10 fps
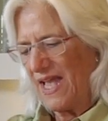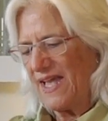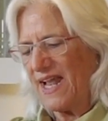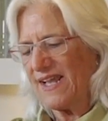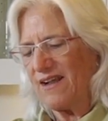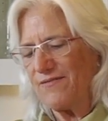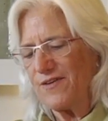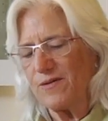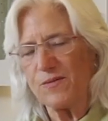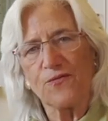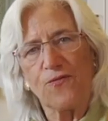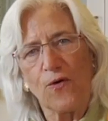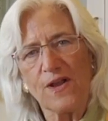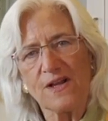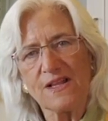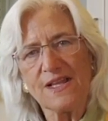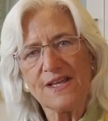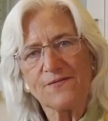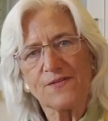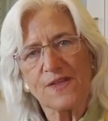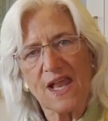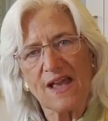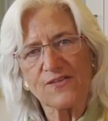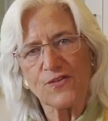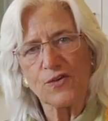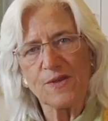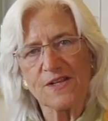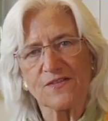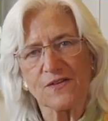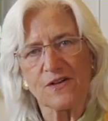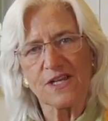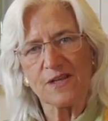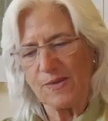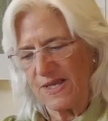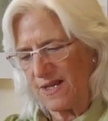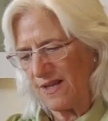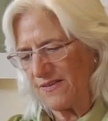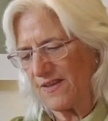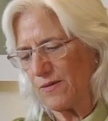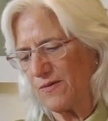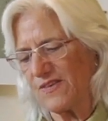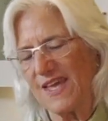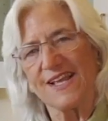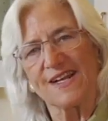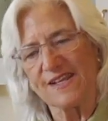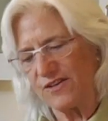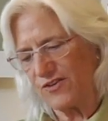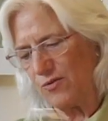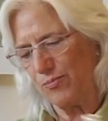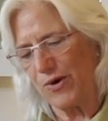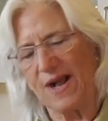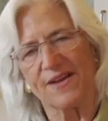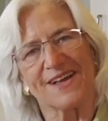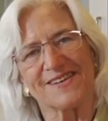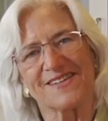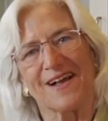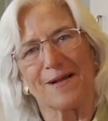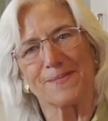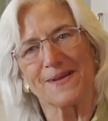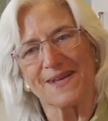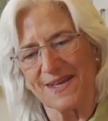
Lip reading: And I covered it with foil for the last few minutes of cooking because it was getting a little too brown on top.